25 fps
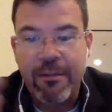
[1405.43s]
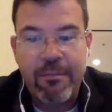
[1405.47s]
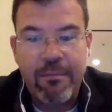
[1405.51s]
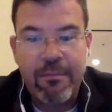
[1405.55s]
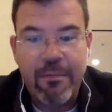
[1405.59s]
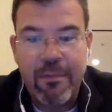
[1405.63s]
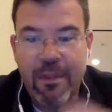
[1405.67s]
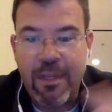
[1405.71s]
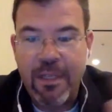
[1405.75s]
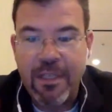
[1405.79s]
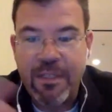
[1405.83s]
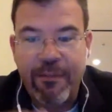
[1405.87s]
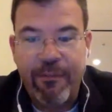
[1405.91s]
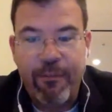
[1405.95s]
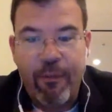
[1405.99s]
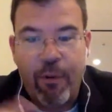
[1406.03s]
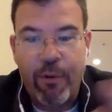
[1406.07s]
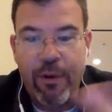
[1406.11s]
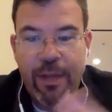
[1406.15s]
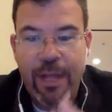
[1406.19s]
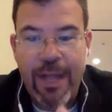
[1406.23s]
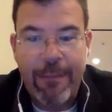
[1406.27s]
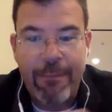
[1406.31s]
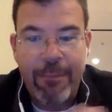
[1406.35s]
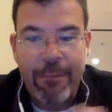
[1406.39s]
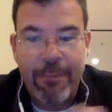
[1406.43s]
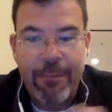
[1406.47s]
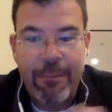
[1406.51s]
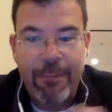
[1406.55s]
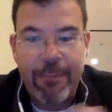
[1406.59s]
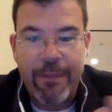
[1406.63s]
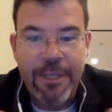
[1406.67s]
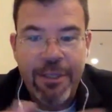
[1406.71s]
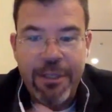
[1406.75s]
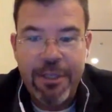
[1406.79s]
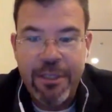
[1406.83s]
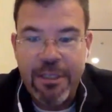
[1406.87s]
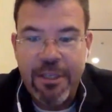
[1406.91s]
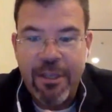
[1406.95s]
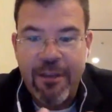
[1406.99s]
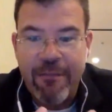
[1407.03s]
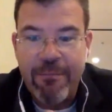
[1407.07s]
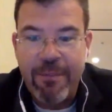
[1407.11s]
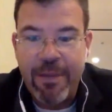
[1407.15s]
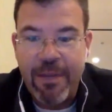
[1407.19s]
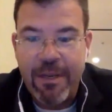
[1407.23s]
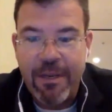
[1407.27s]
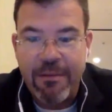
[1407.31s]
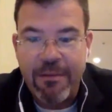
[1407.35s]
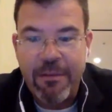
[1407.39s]
these 40
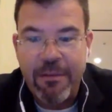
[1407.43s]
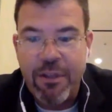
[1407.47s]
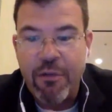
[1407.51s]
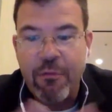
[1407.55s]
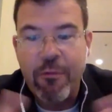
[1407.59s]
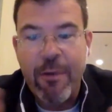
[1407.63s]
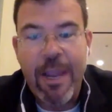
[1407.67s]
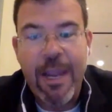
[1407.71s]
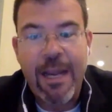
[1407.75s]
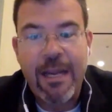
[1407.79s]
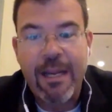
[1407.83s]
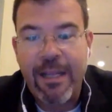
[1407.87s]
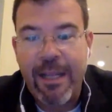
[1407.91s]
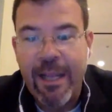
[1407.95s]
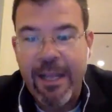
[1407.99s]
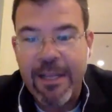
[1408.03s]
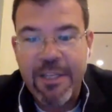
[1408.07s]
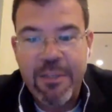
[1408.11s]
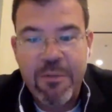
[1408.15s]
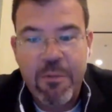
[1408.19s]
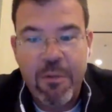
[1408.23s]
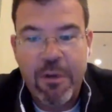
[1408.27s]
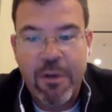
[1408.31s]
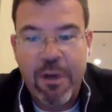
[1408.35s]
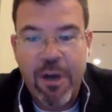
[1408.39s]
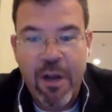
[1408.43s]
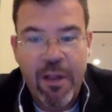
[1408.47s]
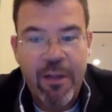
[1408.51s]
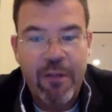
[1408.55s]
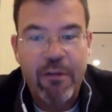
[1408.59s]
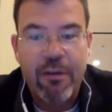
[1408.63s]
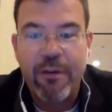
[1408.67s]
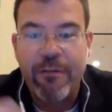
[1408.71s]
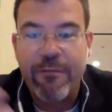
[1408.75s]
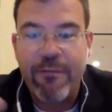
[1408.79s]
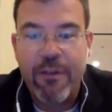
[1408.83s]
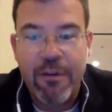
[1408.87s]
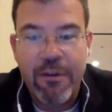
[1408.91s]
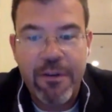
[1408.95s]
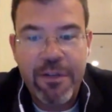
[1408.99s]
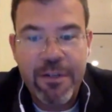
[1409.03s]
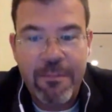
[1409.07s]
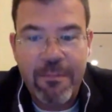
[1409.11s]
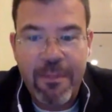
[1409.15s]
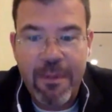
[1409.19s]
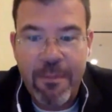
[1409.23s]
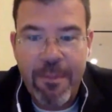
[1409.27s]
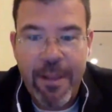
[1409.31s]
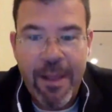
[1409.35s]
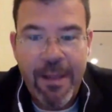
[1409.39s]
applications have been QA'd against one another, if there are
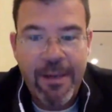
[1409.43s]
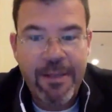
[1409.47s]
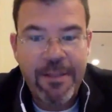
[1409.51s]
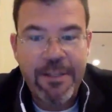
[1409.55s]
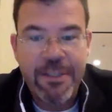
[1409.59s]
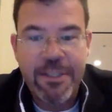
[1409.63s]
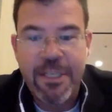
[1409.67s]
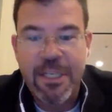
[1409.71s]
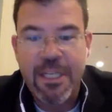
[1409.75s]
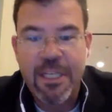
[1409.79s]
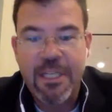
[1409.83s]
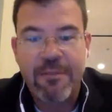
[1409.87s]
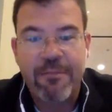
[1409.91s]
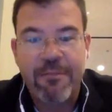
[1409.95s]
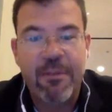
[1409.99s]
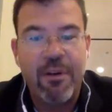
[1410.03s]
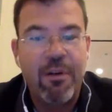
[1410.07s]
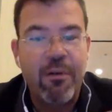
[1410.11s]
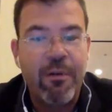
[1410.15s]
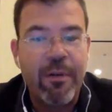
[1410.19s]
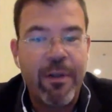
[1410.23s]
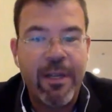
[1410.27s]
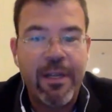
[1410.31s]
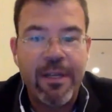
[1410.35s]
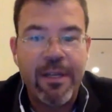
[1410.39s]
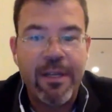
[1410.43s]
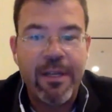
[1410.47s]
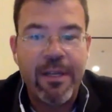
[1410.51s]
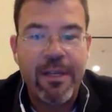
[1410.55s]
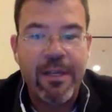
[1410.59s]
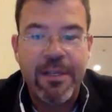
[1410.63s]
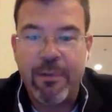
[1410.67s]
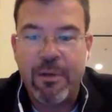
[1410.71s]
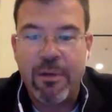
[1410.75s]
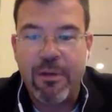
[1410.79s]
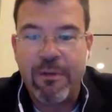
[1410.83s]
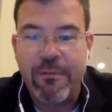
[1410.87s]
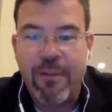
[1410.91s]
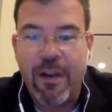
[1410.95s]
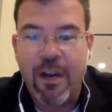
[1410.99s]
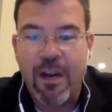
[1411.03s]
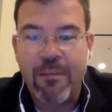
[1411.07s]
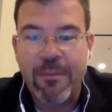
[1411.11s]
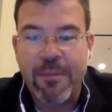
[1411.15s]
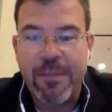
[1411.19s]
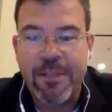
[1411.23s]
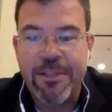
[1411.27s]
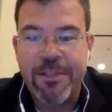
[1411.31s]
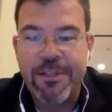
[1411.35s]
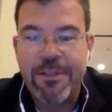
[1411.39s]
some dependencies, if they're going into similar
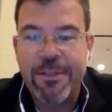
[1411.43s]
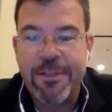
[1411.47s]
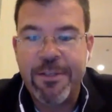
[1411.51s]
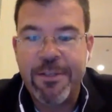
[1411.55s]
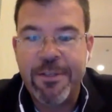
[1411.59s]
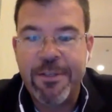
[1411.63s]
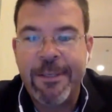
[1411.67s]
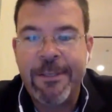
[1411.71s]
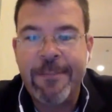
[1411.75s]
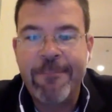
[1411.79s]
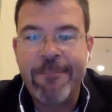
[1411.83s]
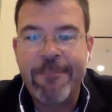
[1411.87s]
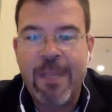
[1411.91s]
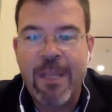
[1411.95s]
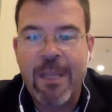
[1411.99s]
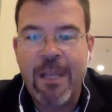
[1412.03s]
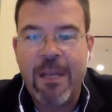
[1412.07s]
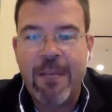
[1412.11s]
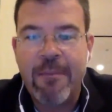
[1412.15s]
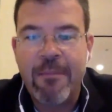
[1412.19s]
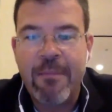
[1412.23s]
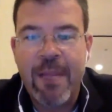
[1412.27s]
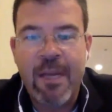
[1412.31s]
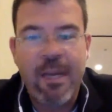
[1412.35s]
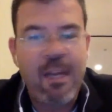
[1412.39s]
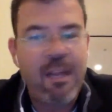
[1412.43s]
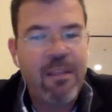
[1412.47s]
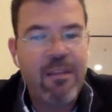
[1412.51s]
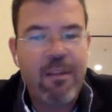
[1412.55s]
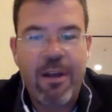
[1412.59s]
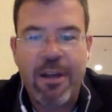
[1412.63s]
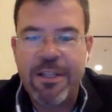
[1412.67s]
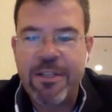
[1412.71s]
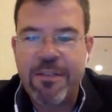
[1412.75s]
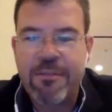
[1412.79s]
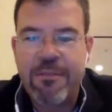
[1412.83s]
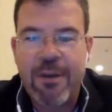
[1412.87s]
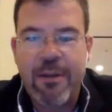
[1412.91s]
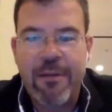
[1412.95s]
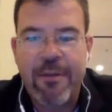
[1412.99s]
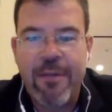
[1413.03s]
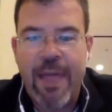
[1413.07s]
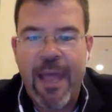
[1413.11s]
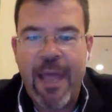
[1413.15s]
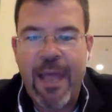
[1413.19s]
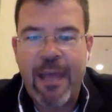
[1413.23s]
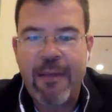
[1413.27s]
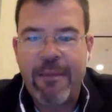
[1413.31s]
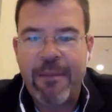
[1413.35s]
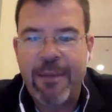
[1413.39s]
environments? Any thoughts
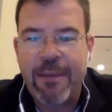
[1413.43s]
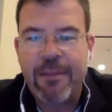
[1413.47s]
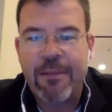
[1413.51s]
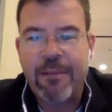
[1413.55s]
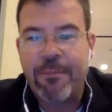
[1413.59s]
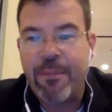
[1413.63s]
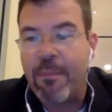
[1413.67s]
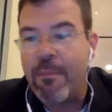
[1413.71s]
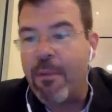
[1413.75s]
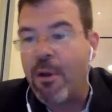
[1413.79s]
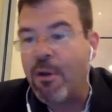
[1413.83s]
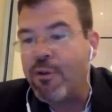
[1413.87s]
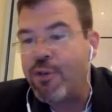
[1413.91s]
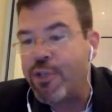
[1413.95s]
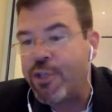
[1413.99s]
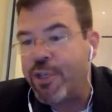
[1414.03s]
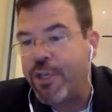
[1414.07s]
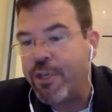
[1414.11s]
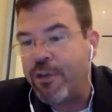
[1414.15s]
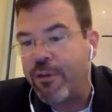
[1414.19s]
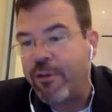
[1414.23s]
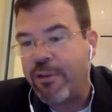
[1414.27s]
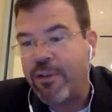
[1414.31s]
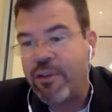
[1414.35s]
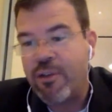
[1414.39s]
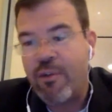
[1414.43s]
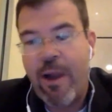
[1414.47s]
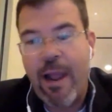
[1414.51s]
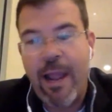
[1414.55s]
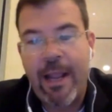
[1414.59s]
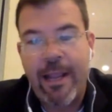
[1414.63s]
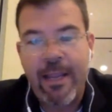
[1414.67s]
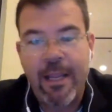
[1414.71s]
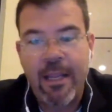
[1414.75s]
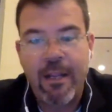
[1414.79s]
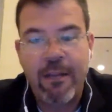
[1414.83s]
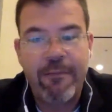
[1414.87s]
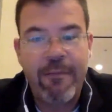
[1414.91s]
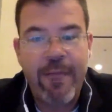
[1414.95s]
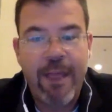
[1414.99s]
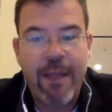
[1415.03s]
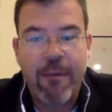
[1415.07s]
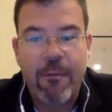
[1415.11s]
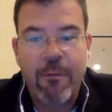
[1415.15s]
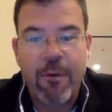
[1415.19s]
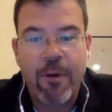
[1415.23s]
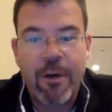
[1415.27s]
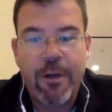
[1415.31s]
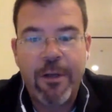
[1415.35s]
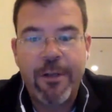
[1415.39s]
around that, about the promotion or the tracking
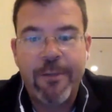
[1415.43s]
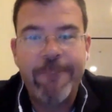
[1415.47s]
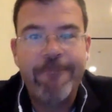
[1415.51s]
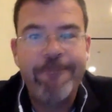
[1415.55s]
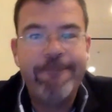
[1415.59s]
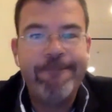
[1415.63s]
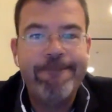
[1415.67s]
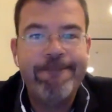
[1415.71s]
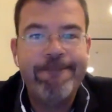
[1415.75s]
of that work?